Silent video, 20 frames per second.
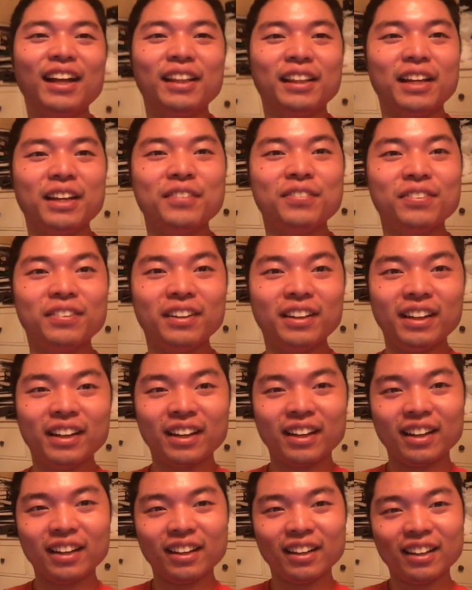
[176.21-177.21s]
Thankfully I
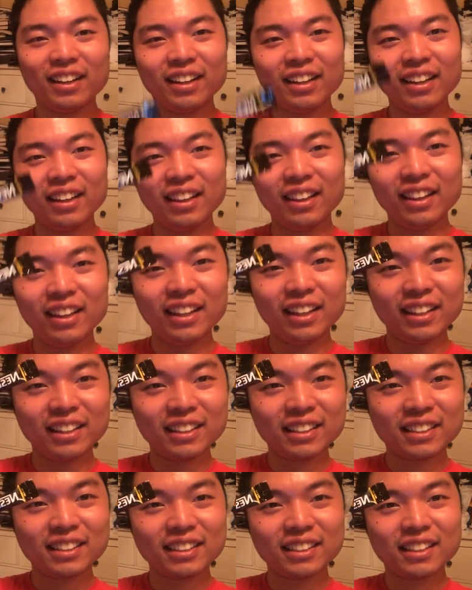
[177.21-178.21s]
got
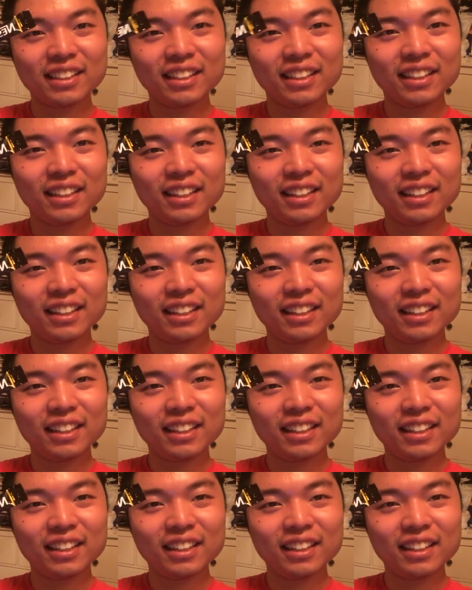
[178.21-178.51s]
this.